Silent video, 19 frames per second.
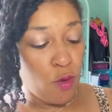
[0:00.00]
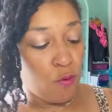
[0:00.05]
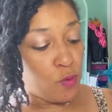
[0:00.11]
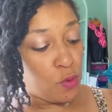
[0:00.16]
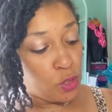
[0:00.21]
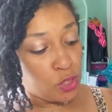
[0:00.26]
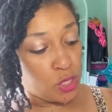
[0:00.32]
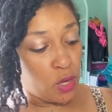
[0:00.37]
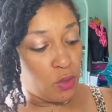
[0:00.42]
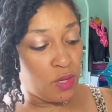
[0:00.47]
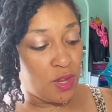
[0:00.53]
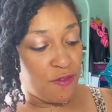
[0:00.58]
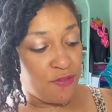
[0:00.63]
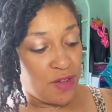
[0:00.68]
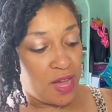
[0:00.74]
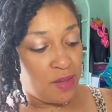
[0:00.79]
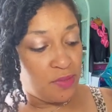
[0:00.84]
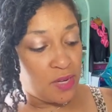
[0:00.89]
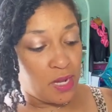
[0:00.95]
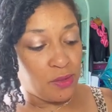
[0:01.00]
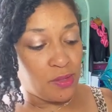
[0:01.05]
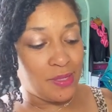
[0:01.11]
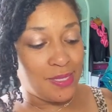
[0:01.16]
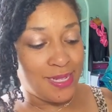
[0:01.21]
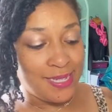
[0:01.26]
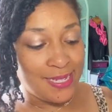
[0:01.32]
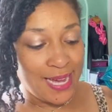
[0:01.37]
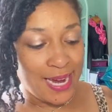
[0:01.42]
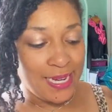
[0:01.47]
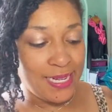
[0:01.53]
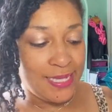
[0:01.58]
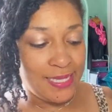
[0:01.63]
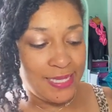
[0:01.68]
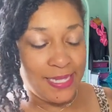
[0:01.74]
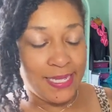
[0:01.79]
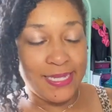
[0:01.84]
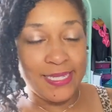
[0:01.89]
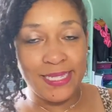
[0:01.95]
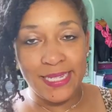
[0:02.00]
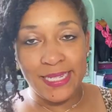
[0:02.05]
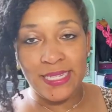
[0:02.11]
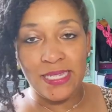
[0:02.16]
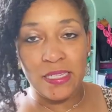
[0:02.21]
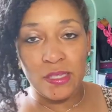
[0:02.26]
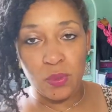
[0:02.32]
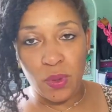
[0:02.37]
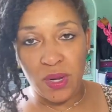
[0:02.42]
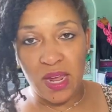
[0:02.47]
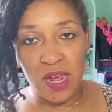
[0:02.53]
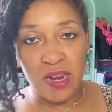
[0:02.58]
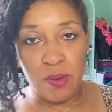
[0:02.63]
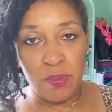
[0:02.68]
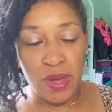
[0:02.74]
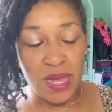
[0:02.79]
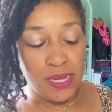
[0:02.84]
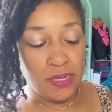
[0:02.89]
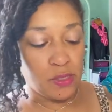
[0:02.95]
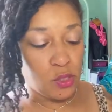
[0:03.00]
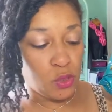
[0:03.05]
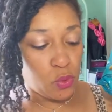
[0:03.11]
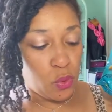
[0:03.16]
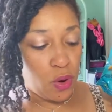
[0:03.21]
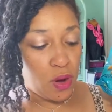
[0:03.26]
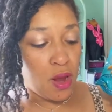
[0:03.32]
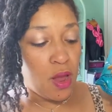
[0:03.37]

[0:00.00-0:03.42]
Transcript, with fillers: for a total of $5.96 is what I had to pay in store.